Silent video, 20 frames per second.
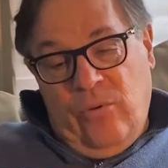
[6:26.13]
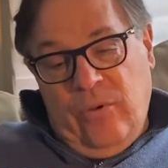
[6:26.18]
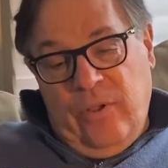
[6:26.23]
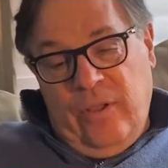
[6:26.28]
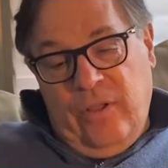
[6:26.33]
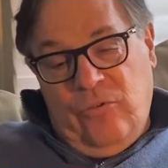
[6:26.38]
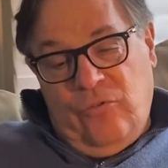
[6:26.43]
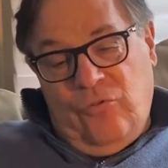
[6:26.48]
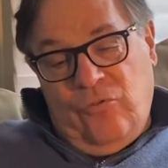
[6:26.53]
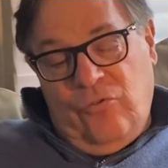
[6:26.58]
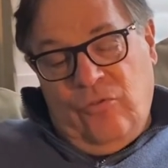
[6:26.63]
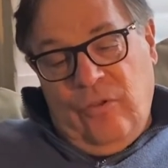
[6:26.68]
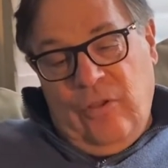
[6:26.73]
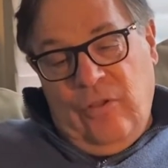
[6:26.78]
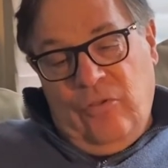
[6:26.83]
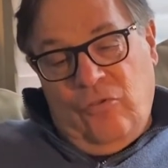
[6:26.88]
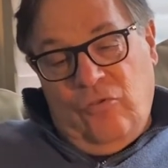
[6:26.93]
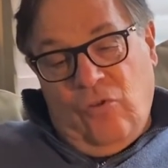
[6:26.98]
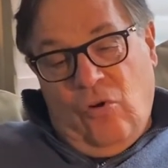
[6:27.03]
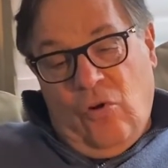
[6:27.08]

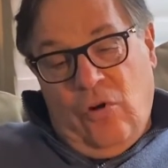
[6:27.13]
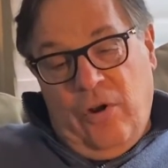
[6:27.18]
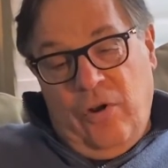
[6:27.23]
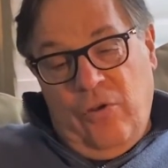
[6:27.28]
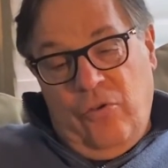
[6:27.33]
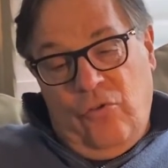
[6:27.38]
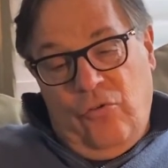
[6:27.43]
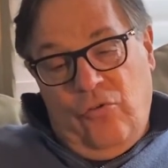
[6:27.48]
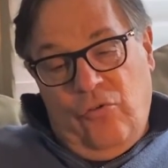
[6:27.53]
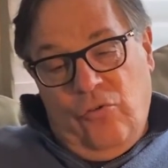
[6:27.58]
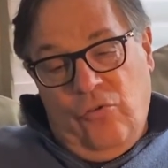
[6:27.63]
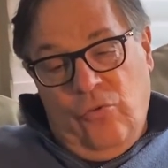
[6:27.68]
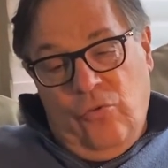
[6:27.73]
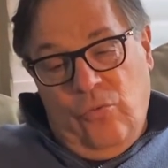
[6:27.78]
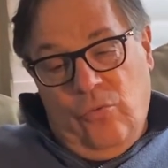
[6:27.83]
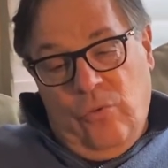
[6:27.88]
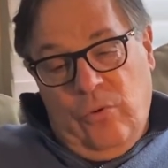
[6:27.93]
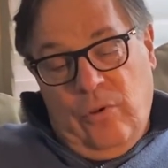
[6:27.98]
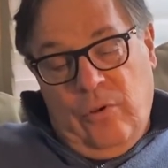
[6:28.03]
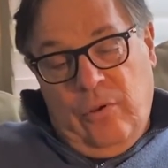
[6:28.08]
It's hard
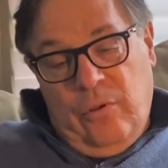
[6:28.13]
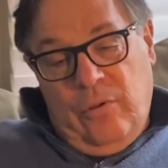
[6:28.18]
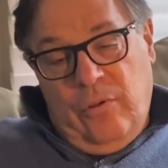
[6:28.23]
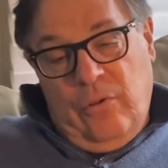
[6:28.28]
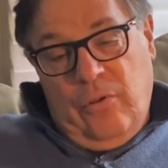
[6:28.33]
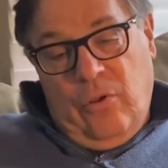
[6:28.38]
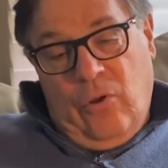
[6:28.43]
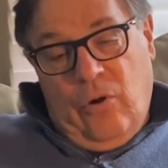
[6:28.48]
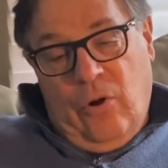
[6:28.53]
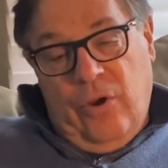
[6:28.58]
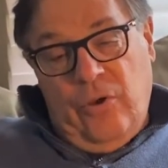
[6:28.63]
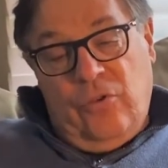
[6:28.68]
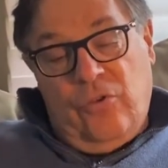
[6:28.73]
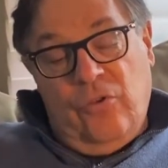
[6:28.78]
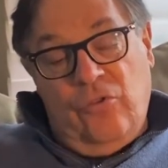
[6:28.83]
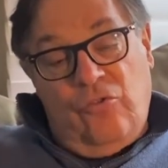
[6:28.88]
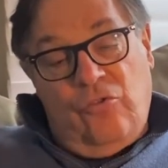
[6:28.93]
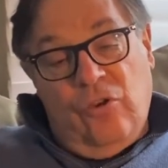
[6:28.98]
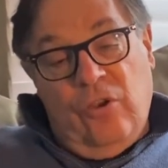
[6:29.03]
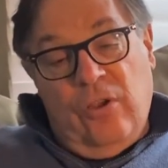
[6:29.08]

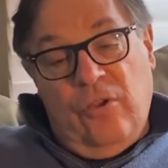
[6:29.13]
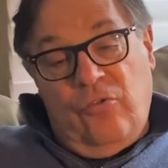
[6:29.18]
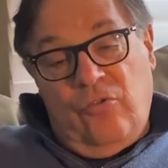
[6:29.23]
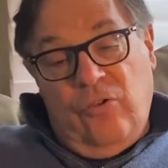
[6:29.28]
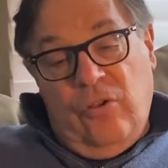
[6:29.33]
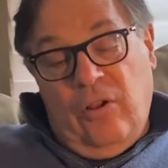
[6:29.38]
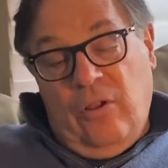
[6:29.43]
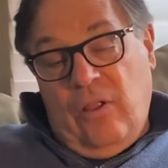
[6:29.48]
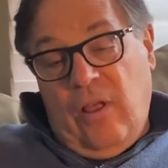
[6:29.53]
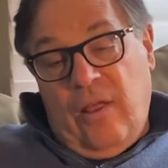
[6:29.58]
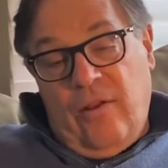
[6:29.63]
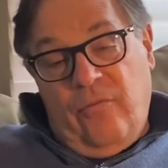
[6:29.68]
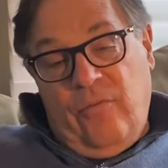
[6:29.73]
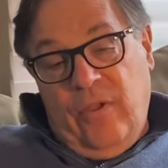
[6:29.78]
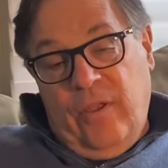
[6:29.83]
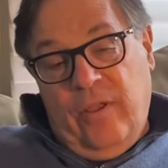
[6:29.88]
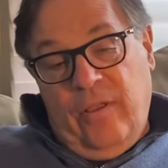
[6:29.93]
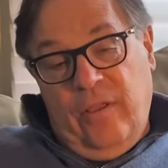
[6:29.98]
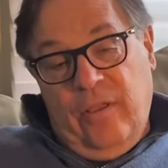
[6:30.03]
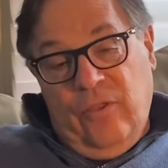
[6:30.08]
to judge, and a lot of
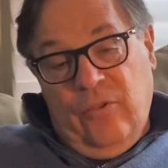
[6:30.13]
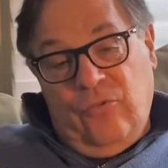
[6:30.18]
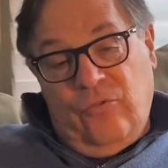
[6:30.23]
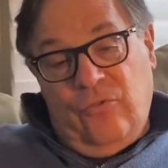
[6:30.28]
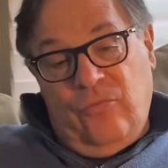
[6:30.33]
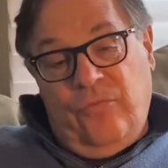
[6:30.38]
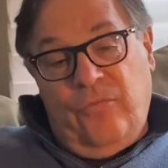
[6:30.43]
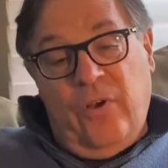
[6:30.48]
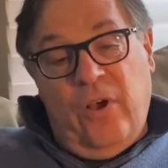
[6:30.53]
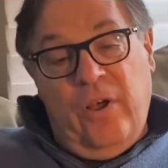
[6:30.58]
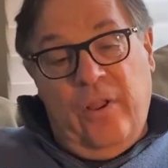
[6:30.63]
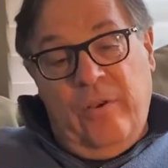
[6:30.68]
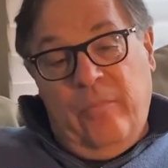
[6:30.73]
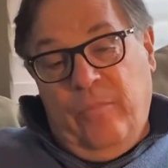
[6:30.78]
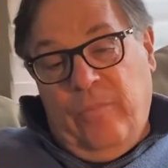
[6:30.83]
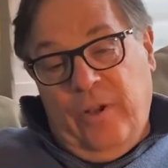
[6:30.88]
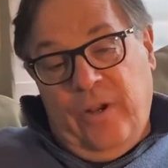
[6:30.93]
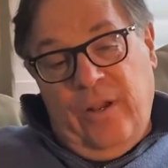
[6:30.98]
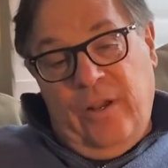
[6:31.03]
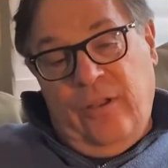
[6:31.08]
it is fun,
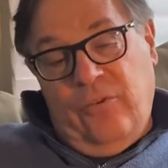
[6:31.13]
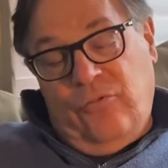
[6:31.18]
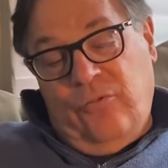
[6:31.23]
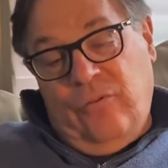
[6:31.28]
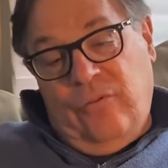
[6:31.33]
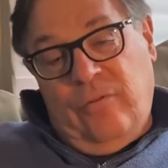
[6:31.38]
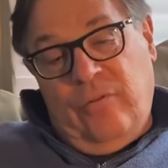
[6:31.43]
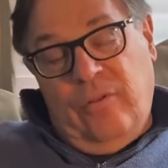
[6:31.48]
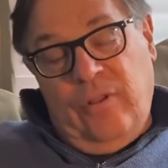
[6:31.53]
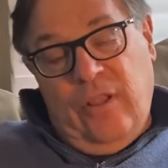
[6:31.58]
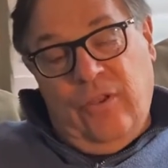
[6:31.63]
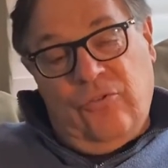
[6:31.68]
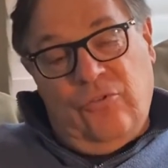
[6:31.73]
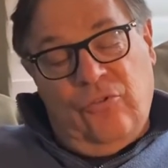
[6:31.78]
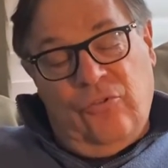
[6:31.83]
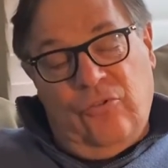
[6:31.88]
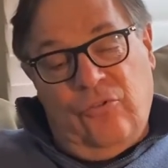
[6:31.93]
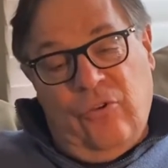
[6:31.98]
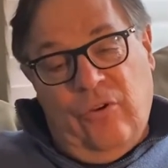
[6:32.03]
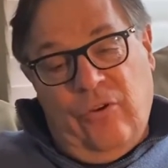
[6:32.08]
but it isn't
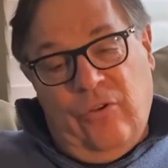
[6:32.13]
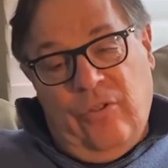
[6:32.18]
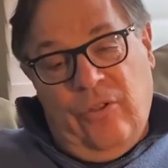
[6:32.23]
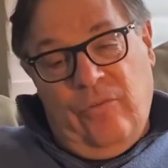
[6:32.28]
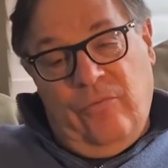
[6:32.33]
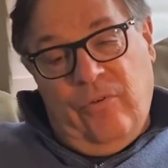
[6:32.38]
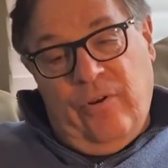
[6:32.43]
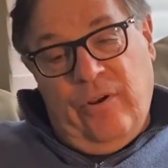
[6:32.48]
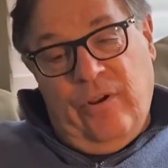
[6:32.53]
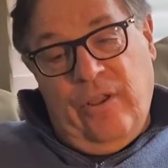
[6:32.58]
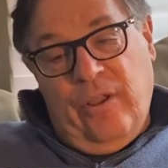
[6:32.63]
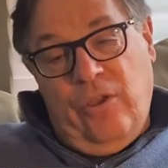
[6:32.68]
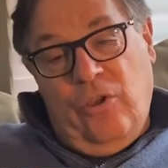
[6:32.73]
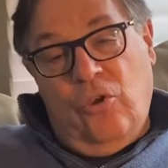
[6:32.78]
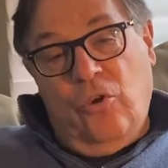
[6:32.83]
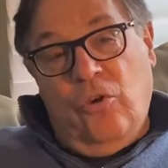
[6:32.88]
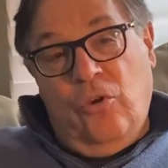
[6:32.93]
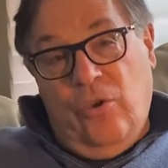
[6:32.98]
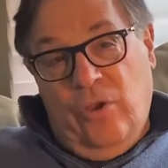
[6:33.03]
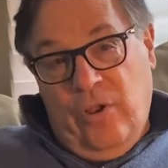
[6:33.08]
necessarily very
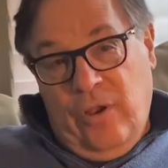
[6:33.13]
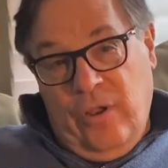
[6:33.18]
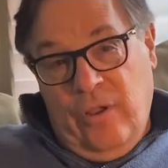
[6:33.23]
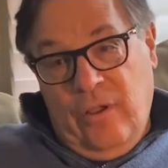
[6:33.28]
good.